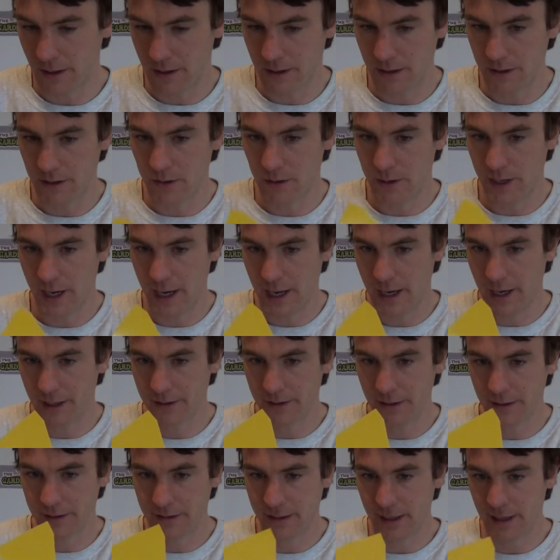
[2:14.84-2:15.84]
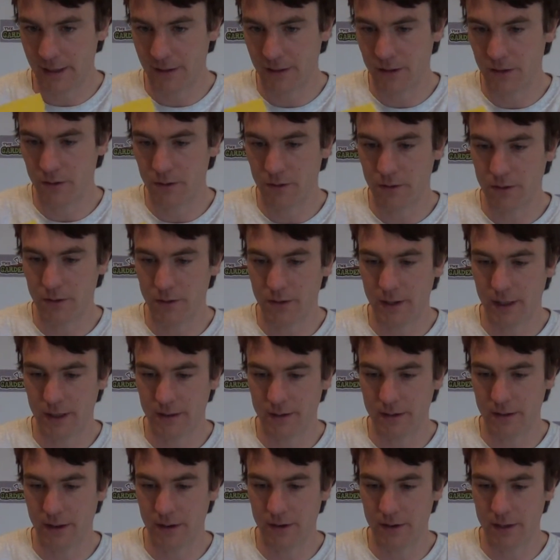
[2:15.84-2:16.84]
you can, as I said, do two
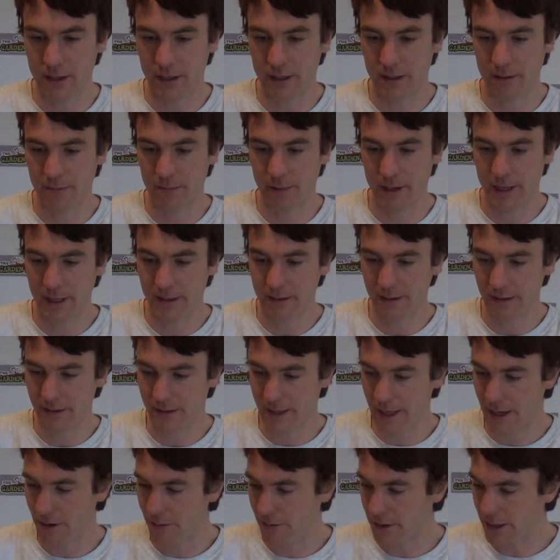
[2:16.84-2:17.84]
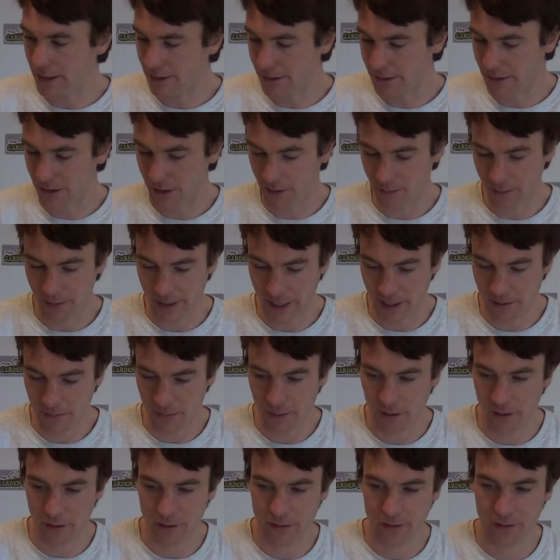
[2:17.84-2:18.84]
things here. You can place it down into your plant
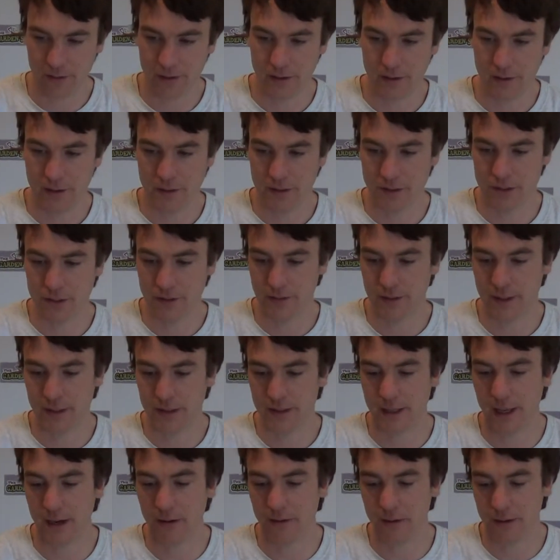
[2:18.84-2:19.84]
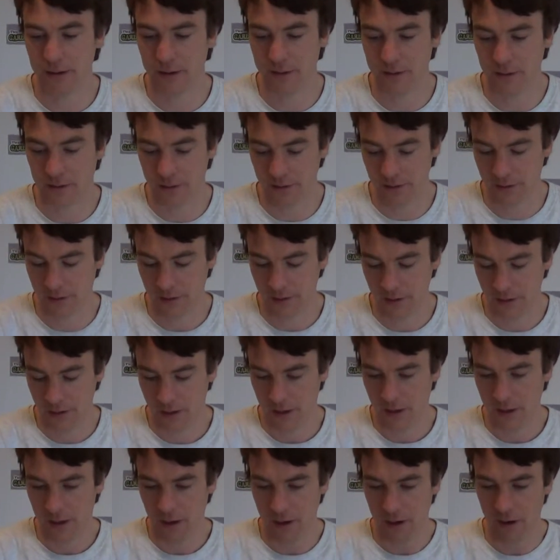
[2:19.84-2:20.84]
pot, shoving it down into it,
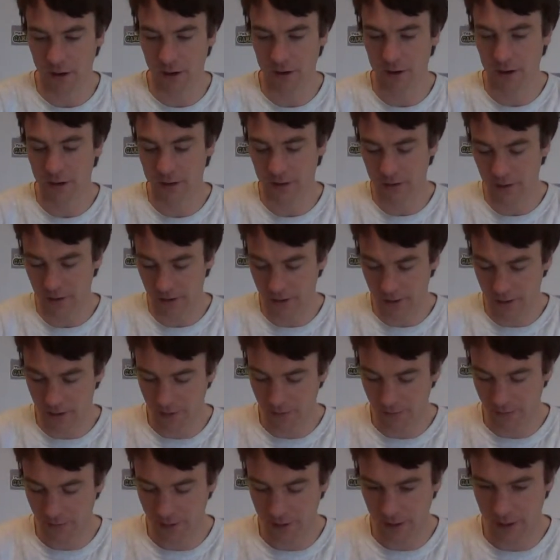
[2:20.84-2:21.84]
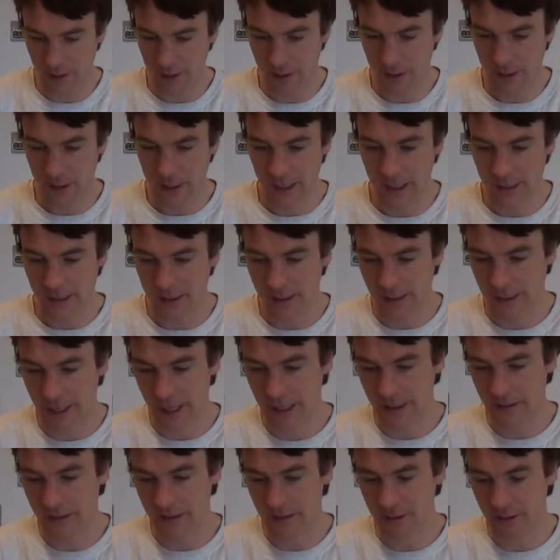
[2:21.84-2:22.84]
or alternatively, in
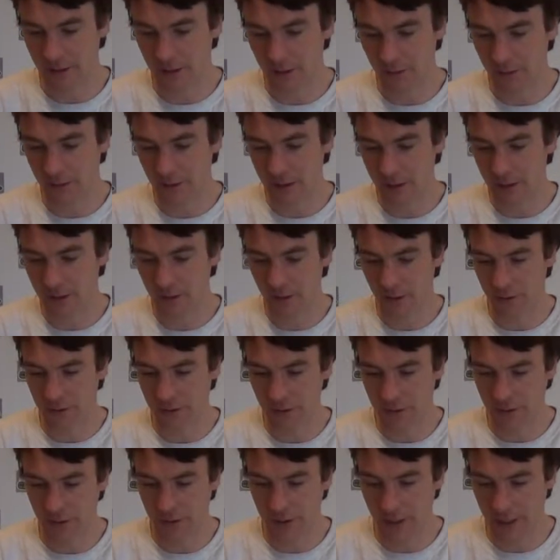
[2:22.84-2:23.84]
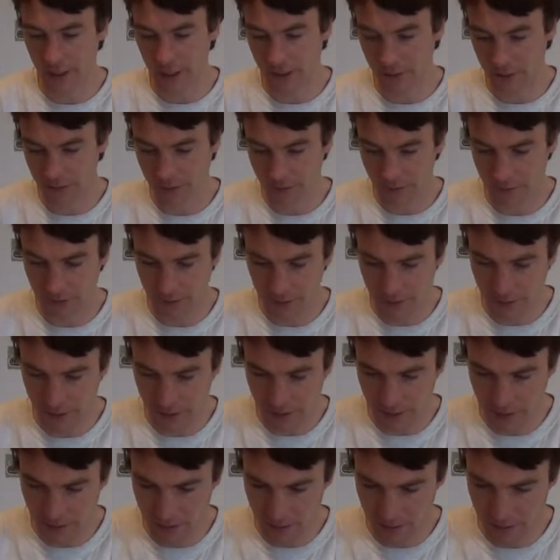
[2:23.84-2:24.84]
cases of indoors and greenhouses, you
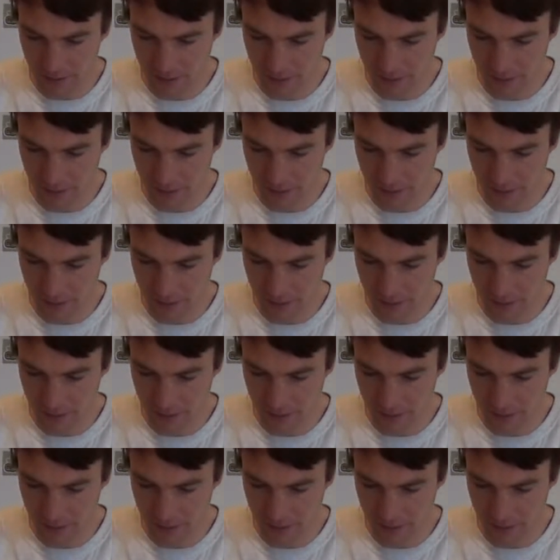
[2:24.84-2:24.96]
can